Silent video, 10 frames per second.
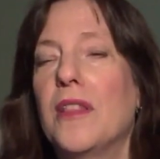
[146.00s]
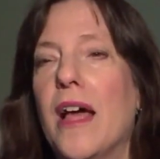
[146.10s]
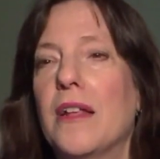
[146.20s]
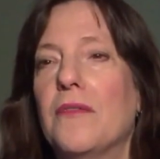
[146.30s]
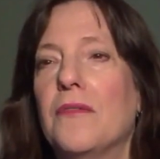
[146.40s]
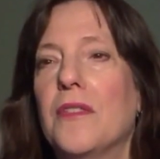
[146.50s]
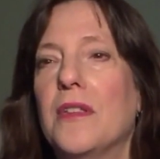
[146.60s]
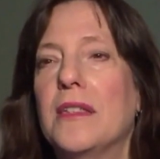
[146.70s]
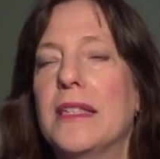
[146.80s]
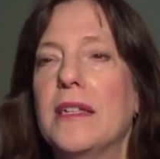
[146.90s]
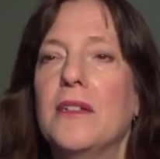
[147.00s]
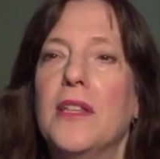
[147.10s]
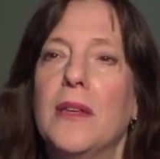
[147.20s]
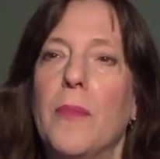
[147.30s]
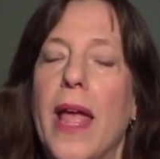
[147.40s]
a lot of these
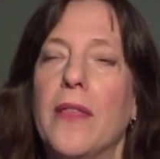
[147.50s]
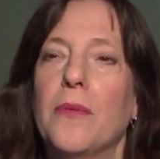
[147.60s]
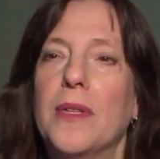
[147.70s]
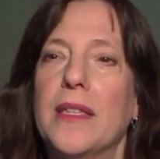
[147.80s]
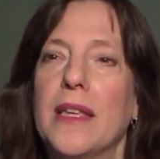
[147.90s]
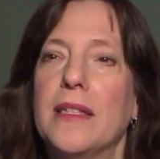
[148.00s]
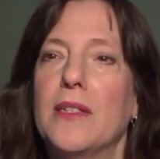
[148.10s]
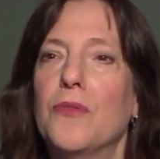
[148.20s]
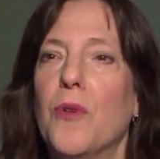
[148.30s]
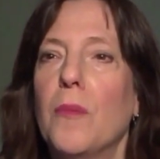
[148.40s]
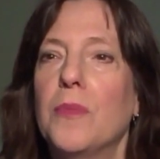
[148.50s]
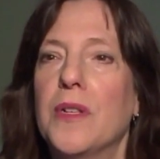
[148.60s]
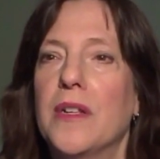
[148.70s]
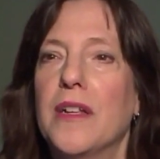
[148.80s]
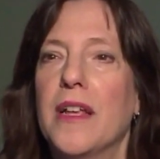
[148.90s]
signaling pathways get
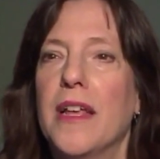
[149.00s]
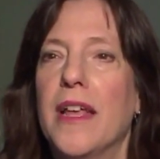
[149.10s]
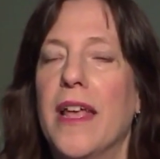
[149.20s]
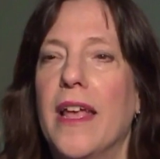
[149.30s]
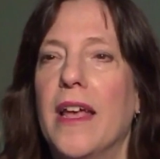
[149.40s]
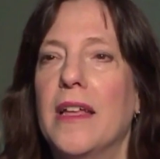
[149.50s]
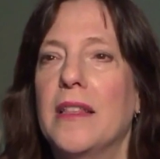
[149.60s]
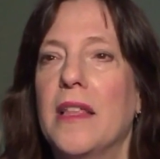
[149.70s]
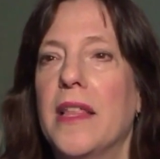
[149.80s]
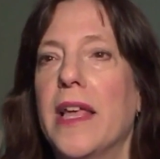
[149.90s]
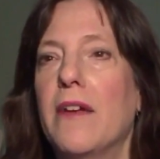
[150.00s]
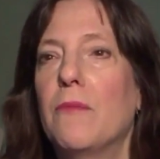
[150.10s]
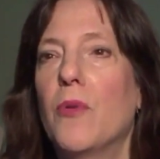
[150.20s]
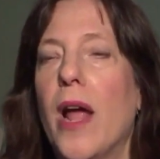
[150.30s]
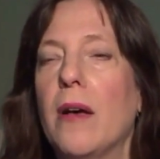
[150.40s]
disrupted. And then they
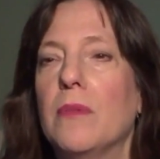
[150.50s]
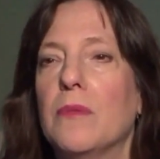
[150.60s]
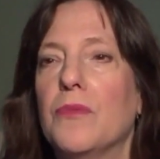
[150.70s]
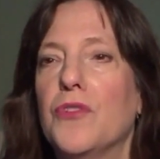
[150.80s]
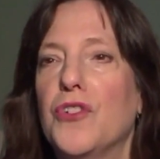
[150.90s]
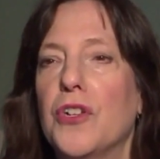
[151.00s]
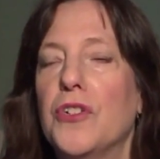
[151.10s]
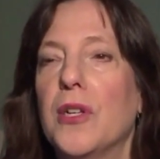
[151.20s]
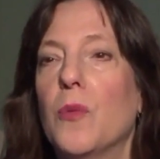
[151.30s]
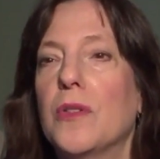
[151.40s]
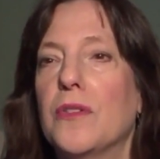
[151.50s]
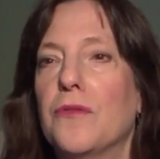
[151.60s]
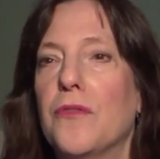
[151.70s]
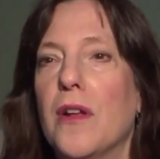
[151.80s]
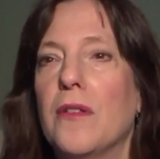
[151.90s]
have problems judging what's in
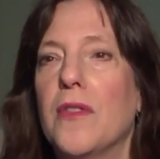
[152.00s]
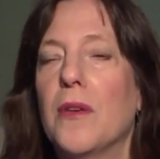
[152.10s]
front of